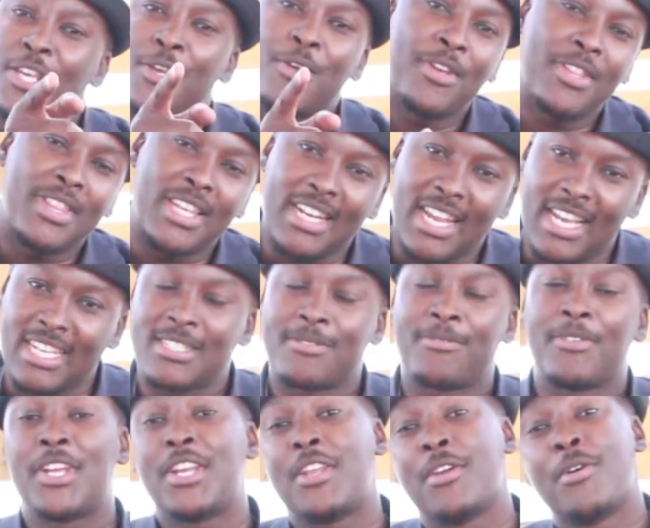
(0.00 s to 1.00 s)
you in the next
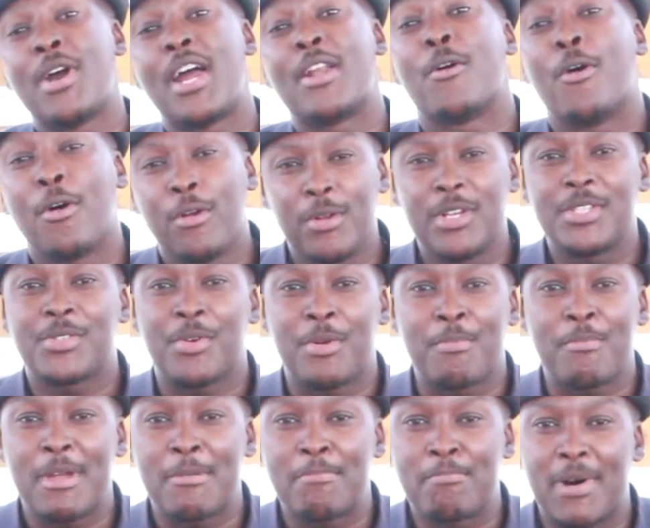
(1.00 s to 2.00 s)
video, and always
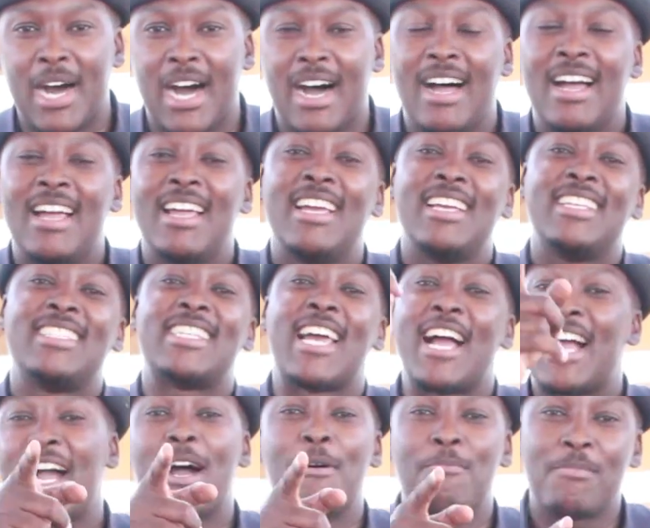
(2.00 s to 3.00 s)
remember,
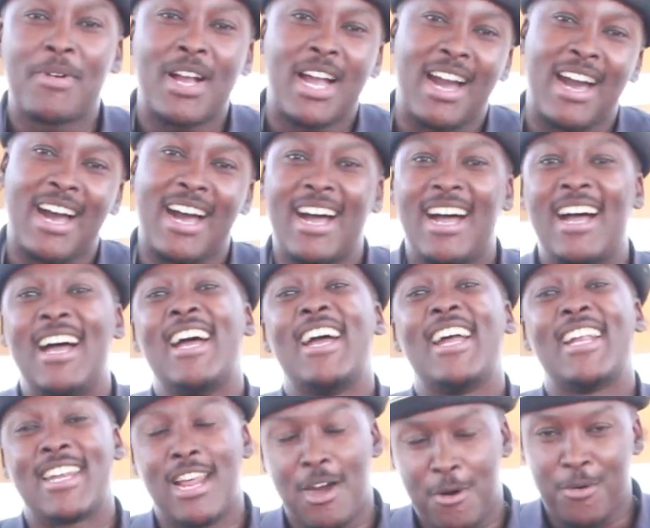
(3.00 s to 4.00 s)
changamka
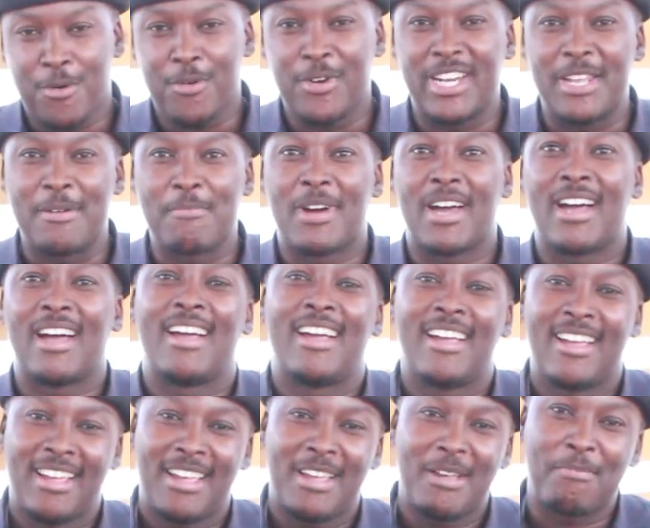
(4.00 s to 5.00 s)
na ukulima.
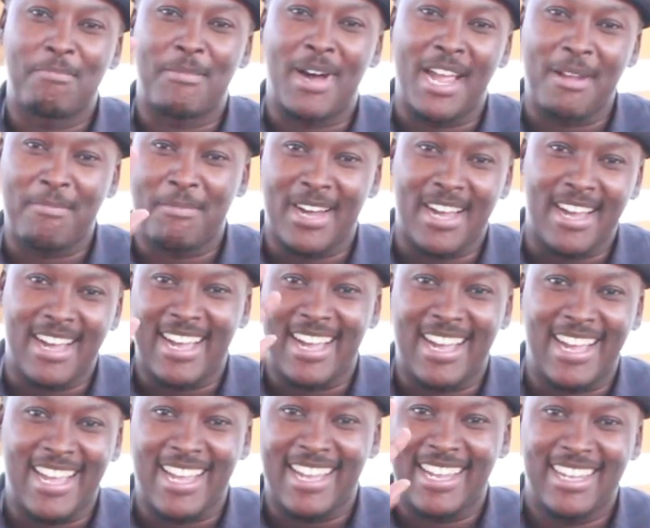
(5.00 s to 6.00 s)
Bye
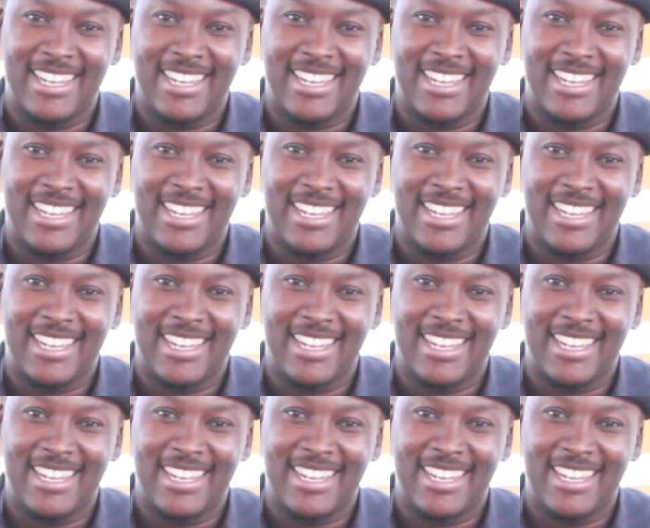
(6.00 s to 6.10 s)
bye.